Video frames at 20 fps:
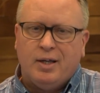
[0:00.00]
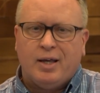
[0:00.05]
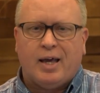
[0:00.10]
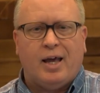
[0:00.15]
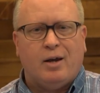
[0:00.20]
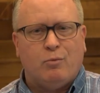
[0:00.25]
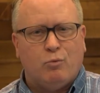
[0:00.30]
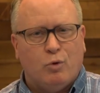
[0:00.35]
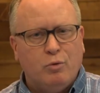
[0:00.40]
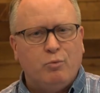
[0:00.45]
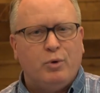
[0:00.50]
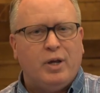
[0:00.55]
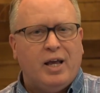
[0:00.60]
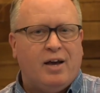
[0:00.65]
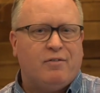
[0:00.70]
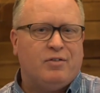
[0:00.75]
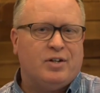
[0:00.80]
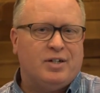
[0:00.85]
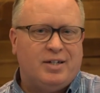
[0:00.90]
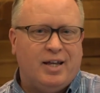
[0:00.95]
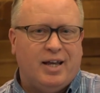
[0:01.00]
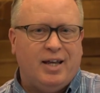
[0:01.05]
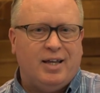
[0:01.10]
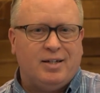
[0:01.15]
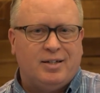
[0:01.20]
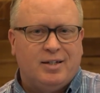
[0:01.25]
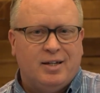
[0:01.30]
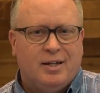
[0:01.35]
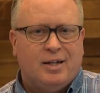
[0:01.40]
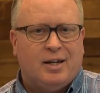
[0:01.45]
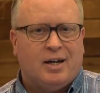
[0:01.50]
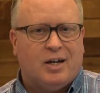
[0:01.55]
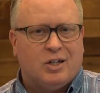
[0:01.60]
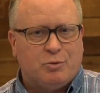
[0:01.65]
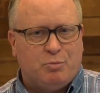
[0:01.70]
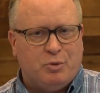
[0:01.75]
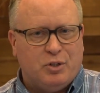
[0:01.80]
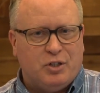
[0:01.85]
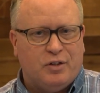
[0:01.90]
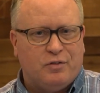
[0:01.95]
And when we have a date
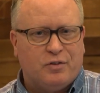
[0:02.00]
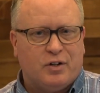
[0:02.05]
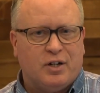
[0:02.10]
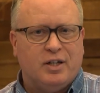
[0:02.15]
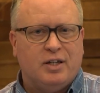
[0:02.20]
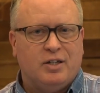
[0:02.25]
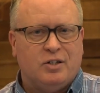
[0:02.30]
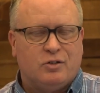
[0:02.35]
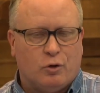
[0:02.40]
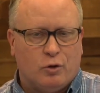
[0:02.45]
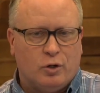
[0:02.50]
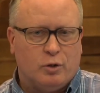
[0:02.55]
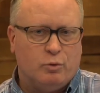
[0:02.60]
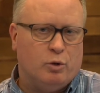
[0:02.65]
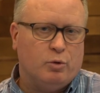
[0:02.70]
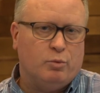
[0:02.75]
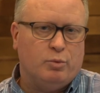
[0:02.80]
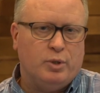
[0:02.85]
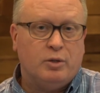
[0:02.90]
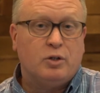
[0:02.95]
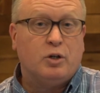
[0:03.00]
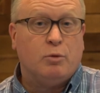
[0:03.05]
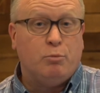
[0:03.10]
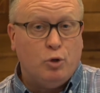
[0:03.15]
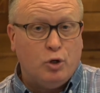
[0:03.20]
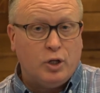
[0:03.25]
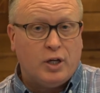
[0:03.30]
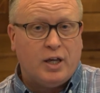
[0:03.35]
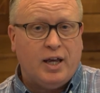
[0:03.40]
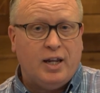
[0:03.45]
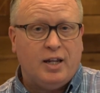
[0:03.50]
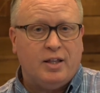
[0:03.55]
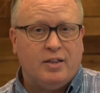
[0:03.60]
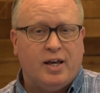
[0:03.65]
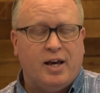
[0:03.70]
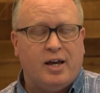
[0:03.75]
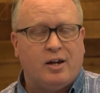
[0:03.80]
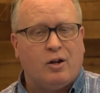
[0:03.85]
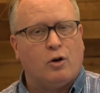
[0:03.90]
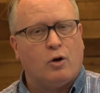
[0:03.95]
specifically, certainly we'll be communicating
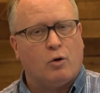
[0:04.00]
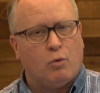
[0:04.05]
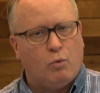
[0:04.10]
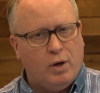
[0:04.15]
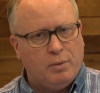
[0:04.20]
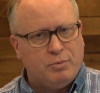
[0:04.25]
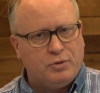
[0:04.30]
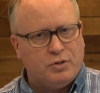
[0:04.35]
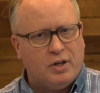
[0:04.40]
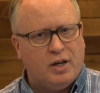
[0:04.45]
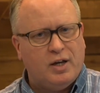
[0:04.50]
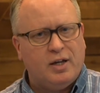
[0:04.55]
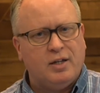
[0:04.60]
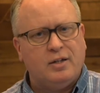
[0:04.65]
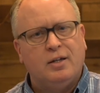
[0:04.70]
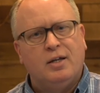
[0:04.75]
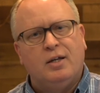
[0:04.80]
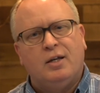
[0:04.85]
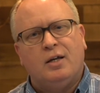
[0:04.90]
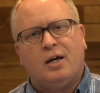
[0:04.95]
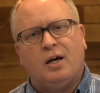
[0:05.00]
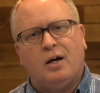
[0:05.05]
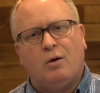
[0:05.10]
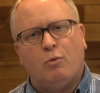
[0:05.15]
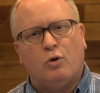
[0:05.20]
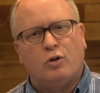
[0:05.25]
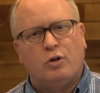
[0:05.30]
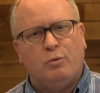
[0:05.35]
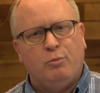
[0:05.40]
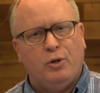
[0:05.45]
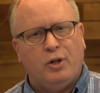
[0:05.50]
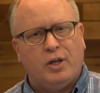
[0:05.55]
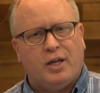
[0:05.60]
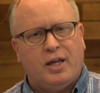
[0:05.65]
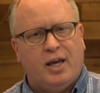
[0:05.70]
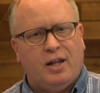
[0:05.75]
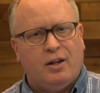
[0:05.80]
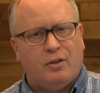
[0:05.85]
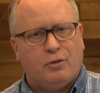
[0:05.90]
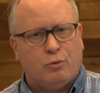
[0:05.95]
that on our website. We'll
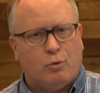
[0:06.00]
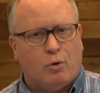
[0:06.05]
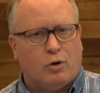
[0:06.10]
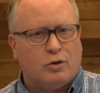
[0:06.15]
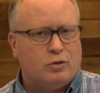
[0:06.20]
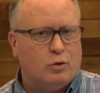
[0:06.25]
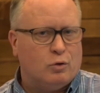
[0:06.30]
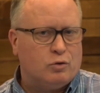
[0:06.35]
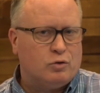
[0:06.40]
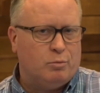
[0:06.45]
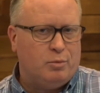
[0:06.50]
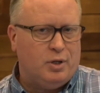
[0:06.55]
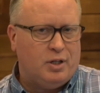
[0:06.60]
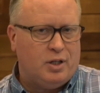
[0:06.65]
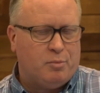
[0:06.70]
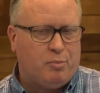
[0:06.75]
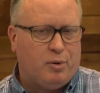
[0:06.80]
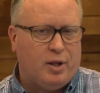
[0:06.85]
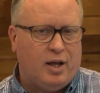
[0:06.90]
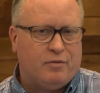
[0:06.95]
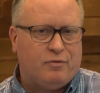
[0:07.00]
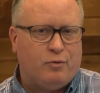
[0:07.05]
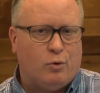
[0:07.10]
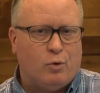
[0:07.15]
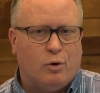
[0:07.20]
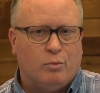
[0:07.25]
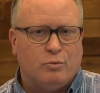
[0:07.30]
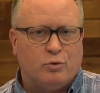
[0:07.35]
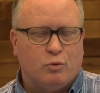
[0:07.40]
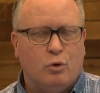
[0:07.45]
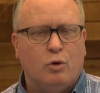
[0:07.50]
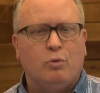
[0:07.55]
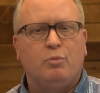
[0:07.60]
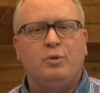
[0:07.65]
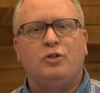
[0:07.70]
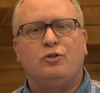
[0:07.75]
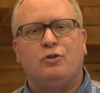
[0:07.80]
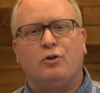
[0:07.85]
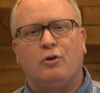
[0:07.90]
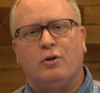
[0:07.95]
communicate it through our social media platforms. We'll
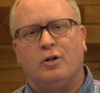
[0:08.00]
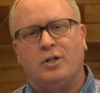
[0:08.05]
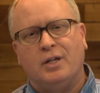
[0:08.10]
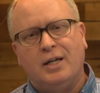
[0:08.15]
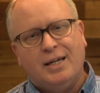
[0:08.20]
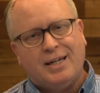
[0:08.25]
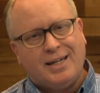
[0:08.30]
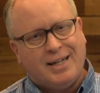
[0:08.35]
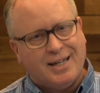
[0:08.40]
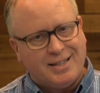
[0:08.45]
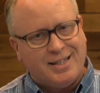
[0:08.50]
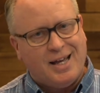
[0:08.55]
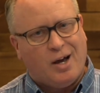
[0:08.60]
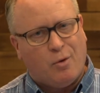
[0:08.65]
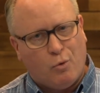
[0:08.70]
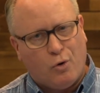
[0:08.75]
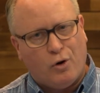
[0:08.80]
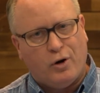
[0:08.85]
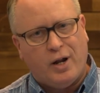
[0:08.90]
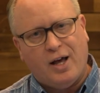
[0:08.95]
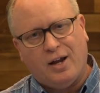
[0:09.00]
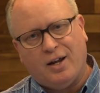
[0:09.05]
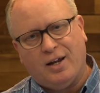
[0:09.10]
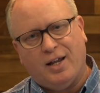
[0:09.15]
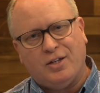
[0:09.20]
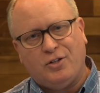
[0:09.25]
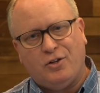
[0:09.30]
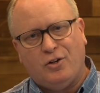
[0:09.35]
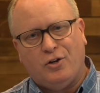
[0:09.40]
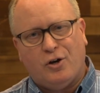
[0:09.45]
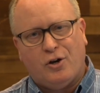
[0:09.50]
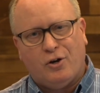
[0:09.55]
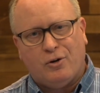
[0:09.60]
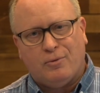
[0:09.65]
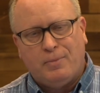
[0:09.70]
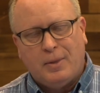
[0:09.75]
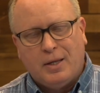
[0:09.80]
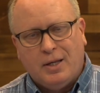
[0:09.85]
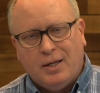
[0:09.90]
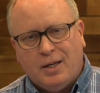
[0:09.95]
be sure and get that word out and let you know.